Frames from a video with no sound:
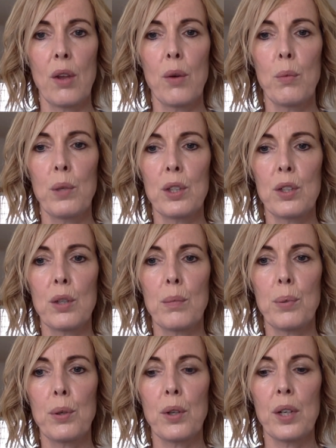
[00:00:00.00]
with your
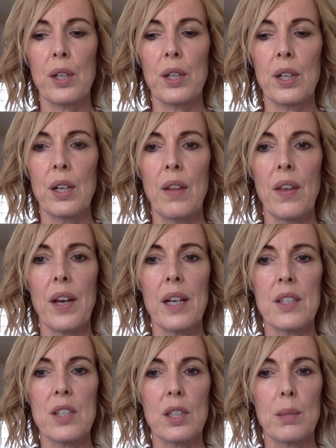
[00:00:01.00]
employer
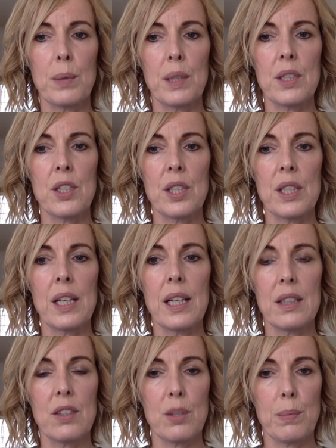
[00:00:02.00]
and occupational
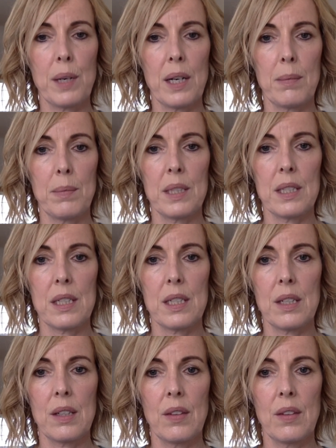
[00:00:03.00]
health department.